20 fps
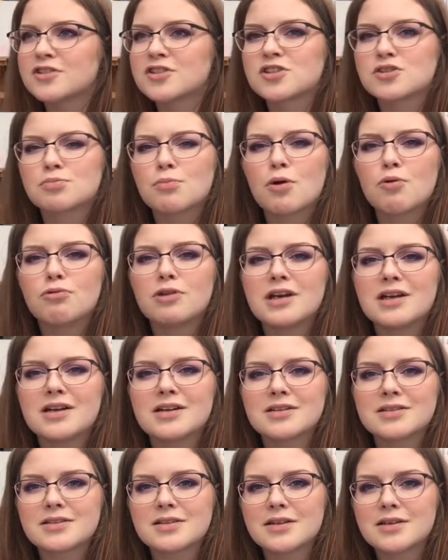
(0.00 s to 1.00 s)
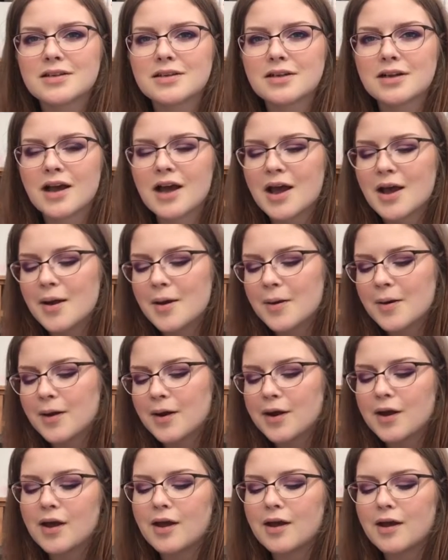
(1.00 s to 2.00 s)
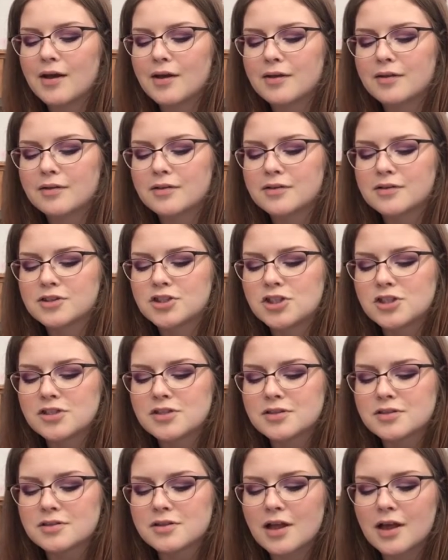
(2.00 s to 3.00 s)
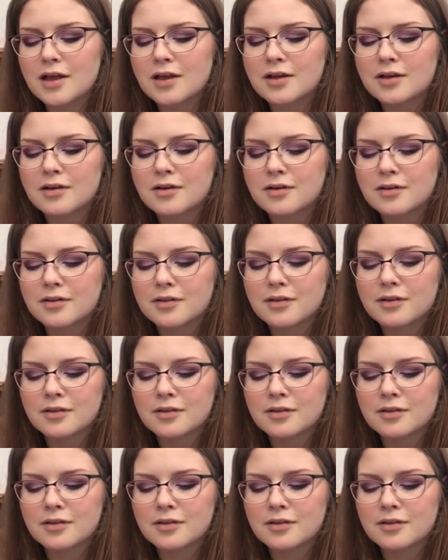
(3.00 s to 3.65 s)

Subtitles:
smokiness in it. And she's like,